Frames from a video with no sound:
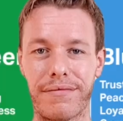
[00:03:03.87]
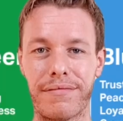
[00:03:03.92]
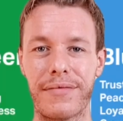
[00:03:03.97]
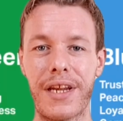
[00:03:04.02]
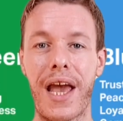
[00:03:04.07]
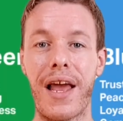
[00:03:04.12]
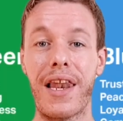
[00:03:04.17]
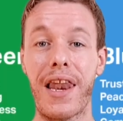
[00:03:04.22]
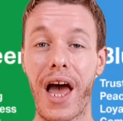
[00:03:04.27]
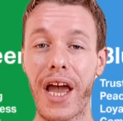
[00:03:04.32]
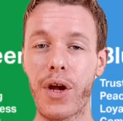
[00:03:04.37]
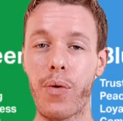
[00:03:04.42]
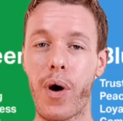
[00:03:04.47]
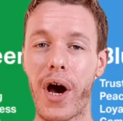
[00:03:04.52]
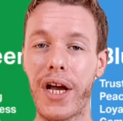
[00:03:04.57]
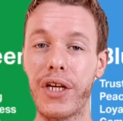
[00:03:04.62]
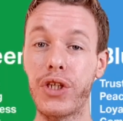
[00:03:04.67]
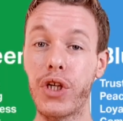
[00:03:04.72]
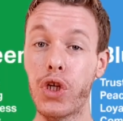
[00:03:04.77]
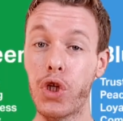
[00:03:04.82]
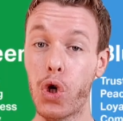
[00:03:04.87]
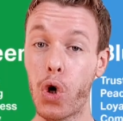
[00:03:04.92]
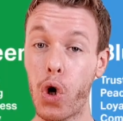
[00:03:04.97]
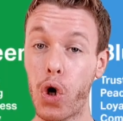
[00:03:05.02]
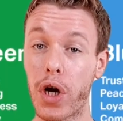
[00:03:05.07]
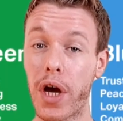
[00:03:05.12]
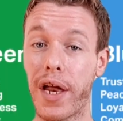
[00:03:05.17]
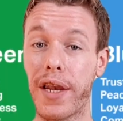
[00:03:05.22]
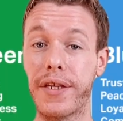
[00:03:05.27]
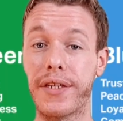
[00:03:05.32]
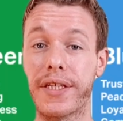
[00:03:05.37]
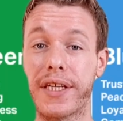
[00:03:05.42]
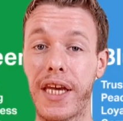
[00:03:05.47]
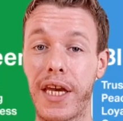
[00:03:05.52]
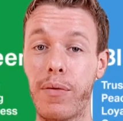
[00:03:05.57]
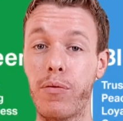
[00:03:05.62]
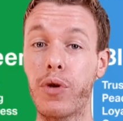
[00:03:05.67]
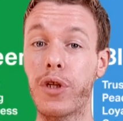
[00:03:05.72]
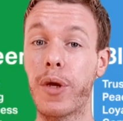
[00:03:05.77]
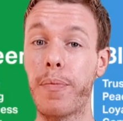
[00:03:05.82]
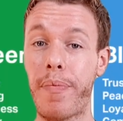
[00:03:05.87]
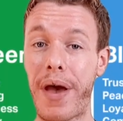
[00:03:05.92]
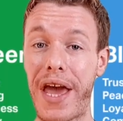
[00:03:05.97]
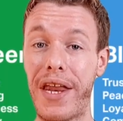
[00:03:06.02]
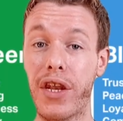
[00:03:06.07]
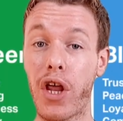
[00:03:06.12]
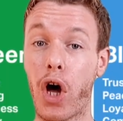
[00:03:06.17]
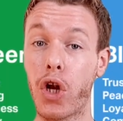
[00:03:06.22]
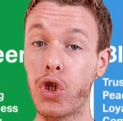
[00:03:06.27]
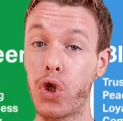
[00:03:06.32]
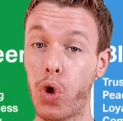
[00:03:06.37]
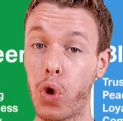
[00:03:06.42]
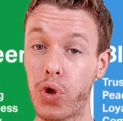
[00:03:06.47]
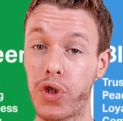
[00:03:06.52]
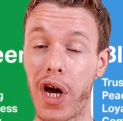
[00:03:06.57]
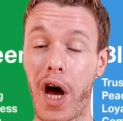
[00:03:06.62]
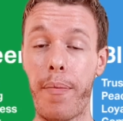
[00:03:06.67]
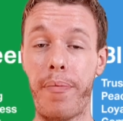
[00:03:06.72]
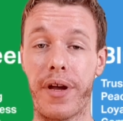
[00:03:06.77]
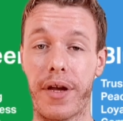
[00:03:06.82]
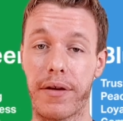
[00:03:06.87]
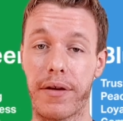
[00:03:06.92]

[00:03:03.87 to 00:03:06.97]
Likewise, your color scheme will depend on your topic.